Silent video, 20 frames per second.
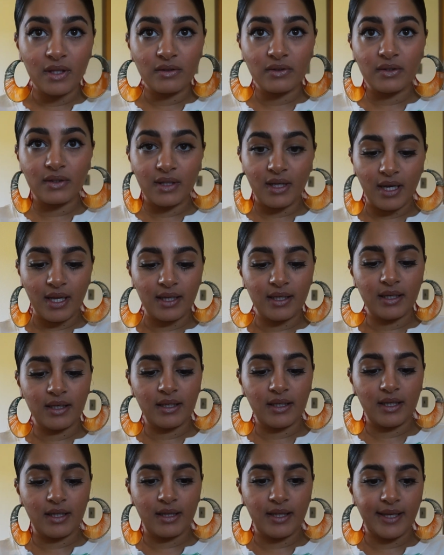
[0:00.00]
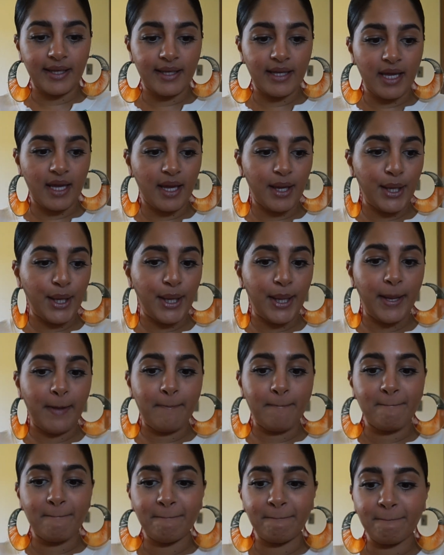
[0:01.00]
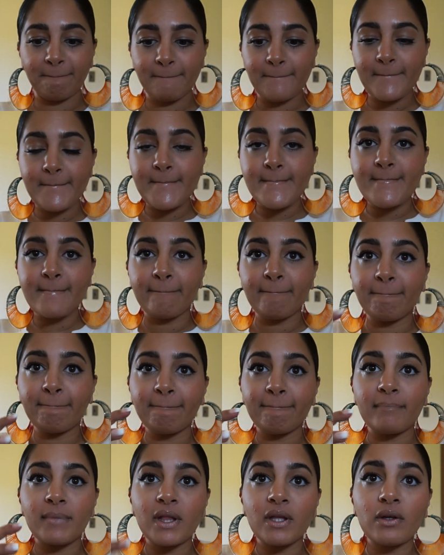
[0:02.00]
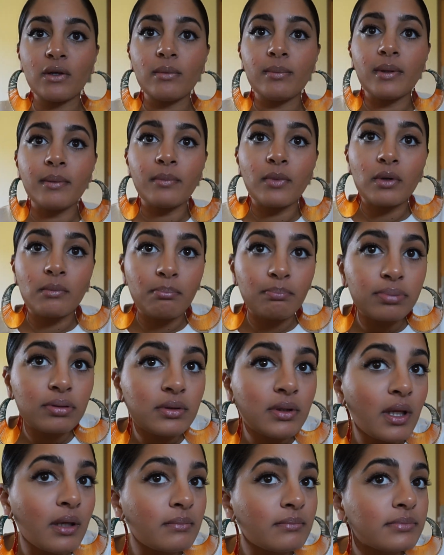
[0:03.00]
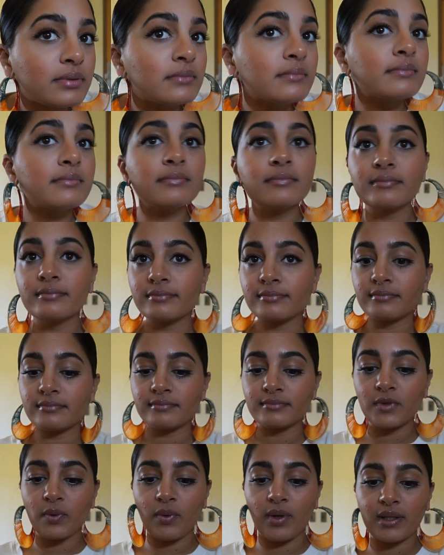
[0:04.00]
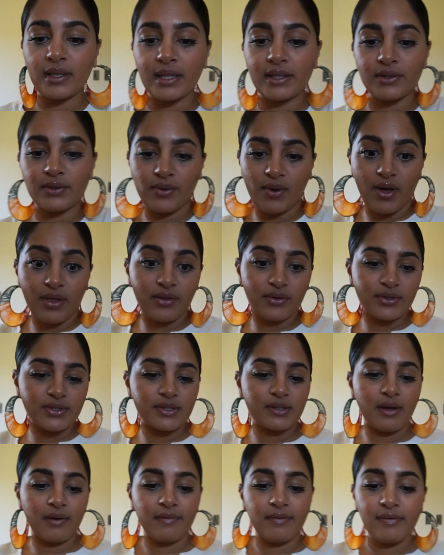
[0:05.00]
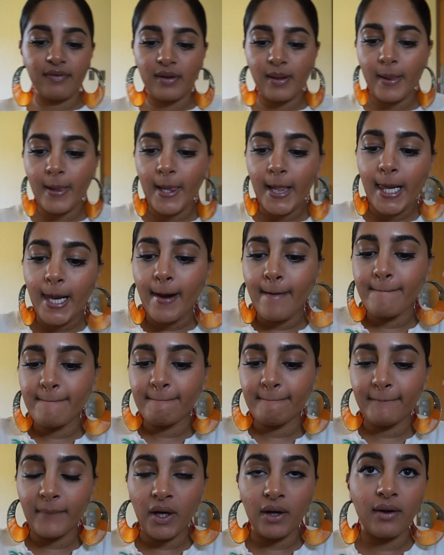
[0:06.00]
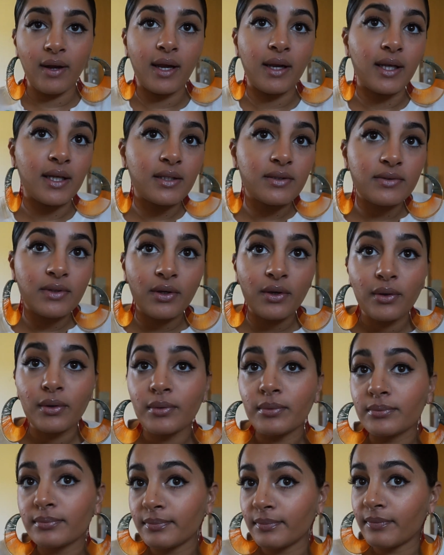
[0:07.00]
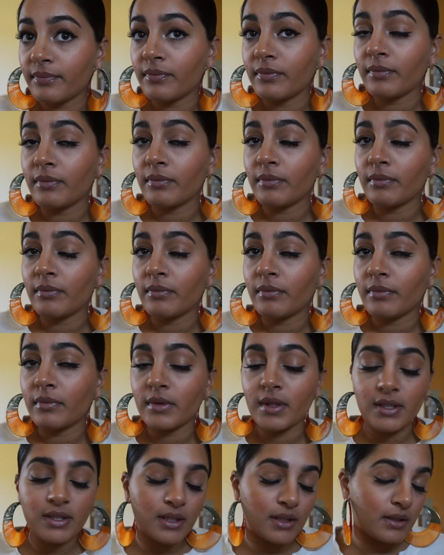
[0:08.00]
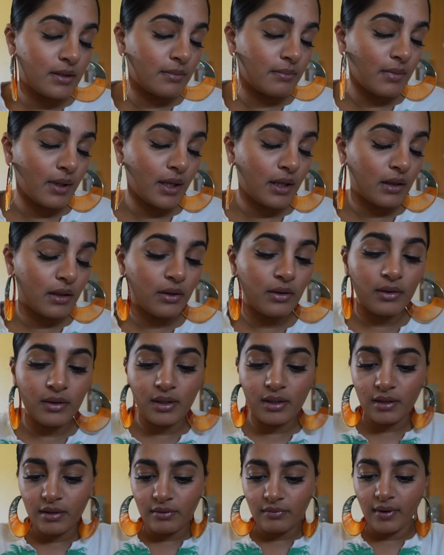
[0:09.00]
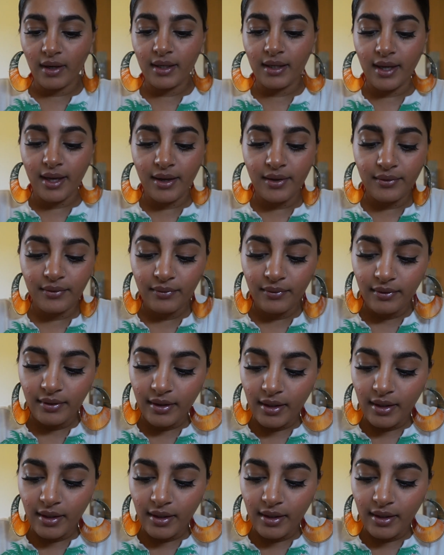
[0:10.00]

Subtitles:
so that I can get like a little bit more plump while I do other stuff. Alrighty, so this is my look right now,